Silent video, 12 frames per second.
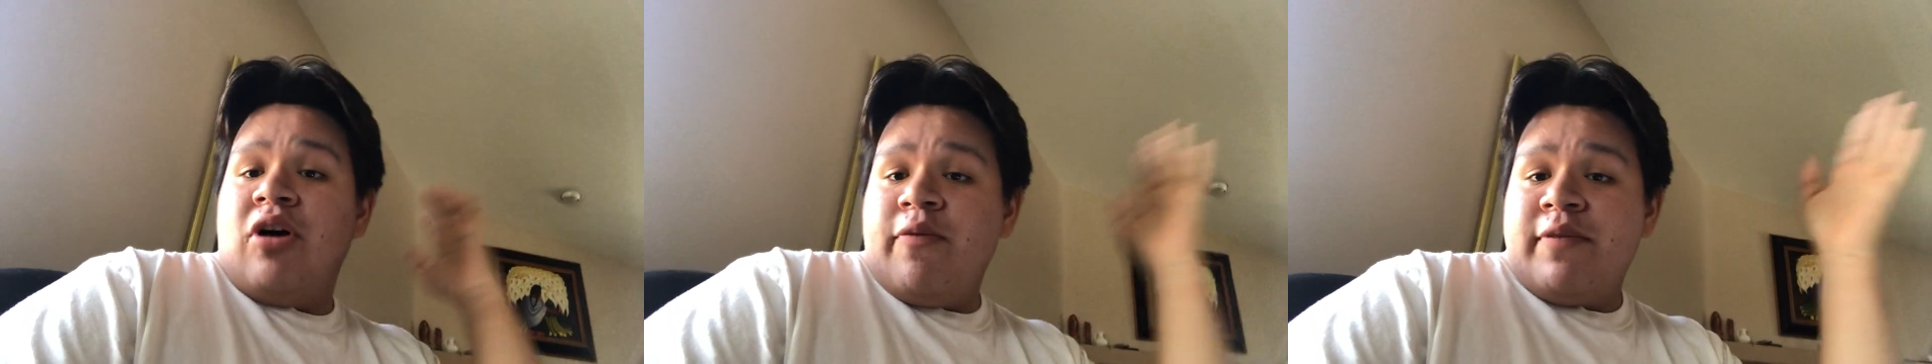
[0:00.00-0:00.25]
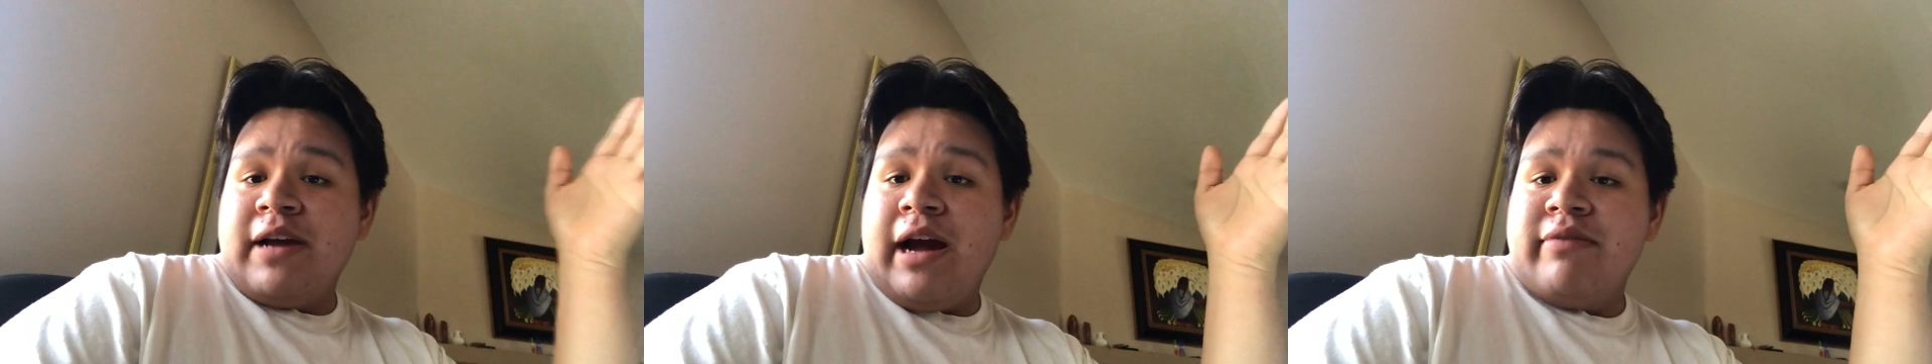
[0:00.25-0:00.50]

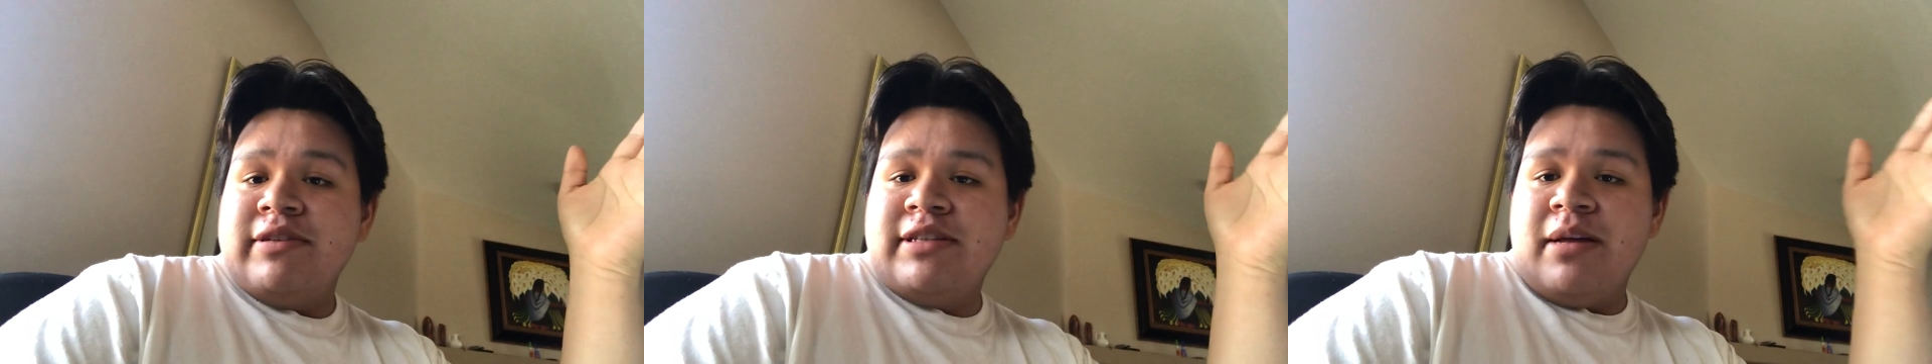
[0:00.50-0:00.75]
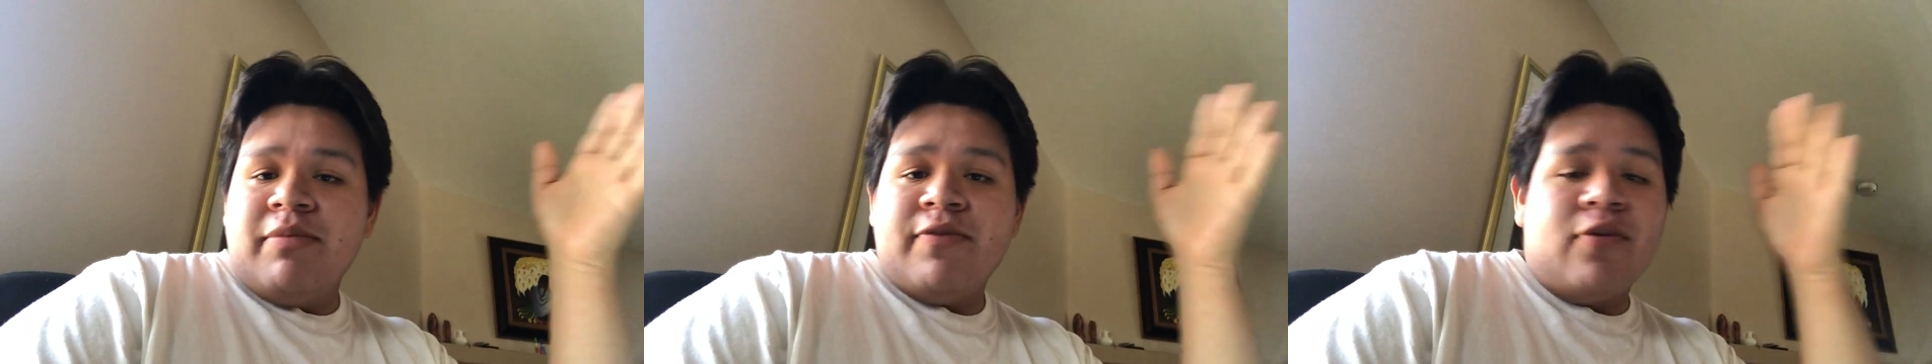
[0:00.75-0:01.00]
hopefully I have this
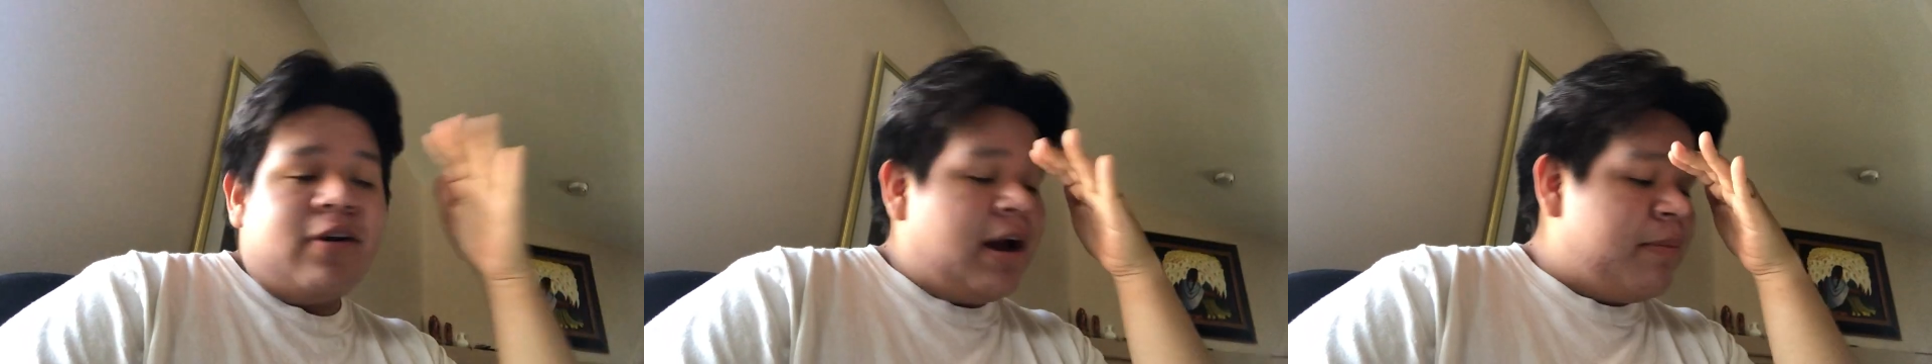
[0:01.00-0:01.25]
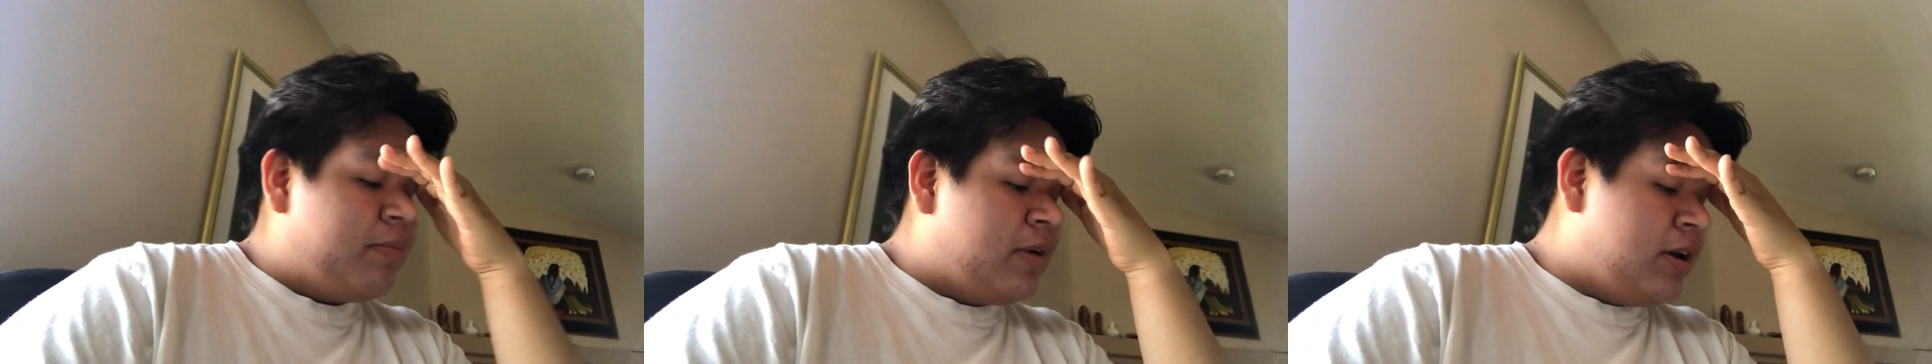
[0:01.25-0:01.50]
done before
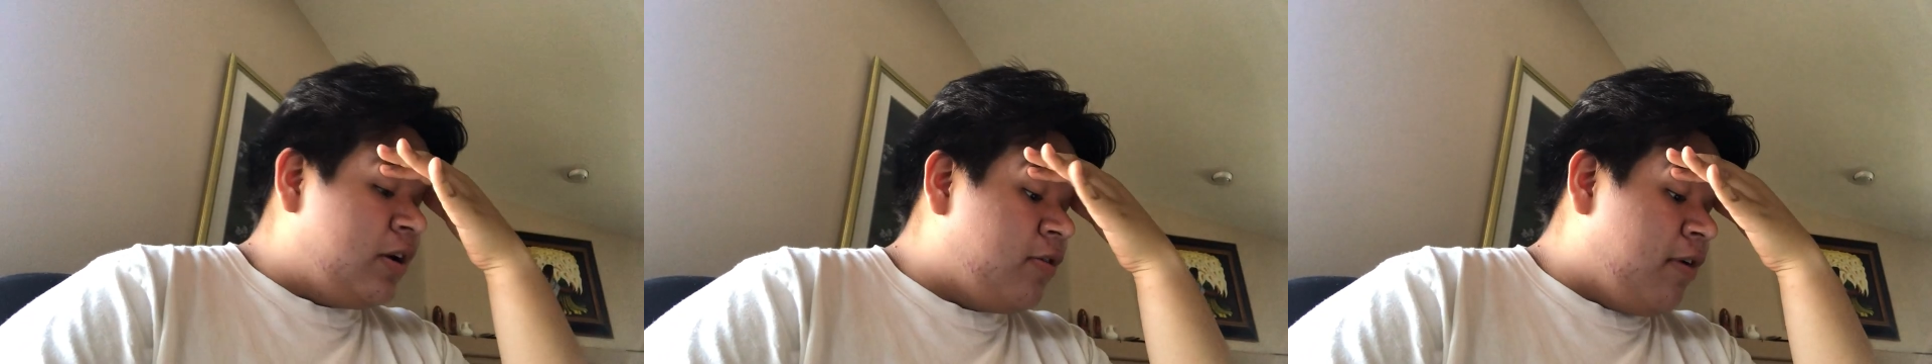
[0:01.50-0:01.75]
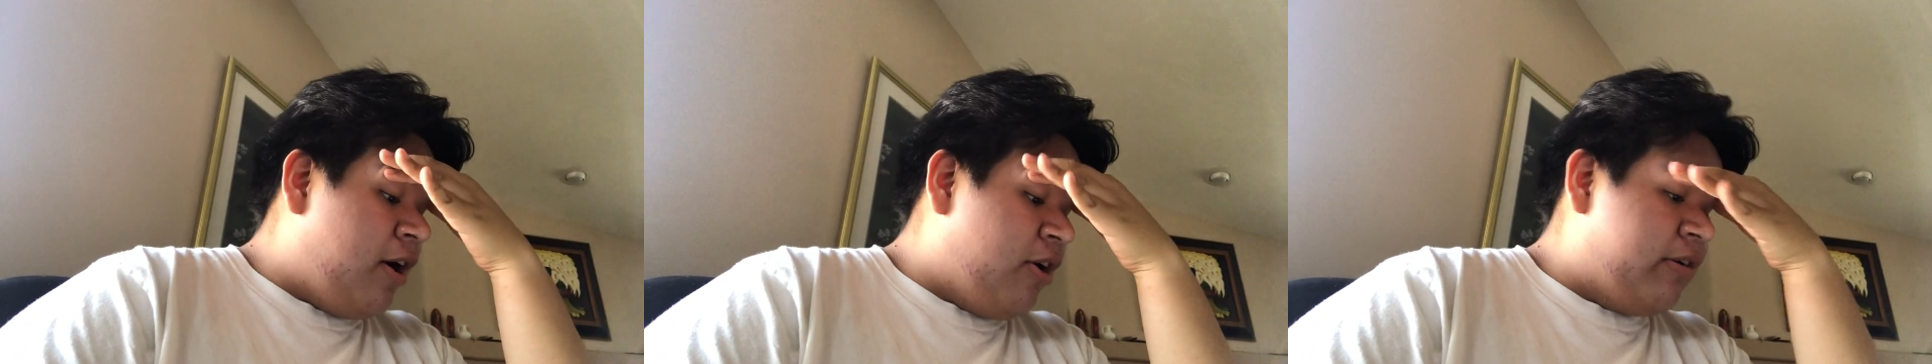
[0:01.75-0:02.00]
I'm gonna
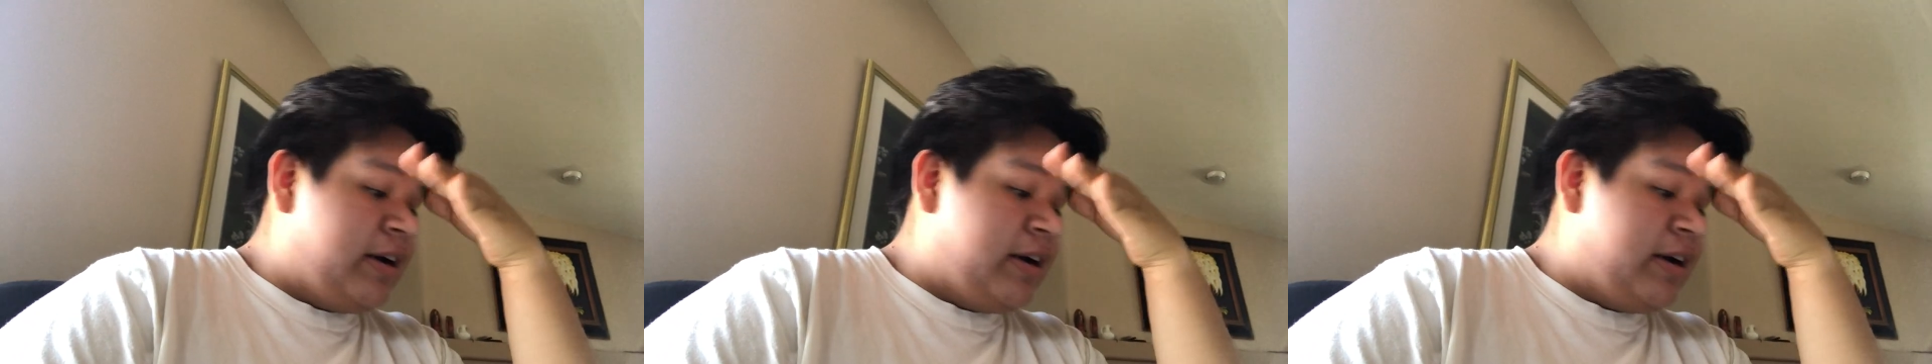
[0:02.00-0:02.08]
go out,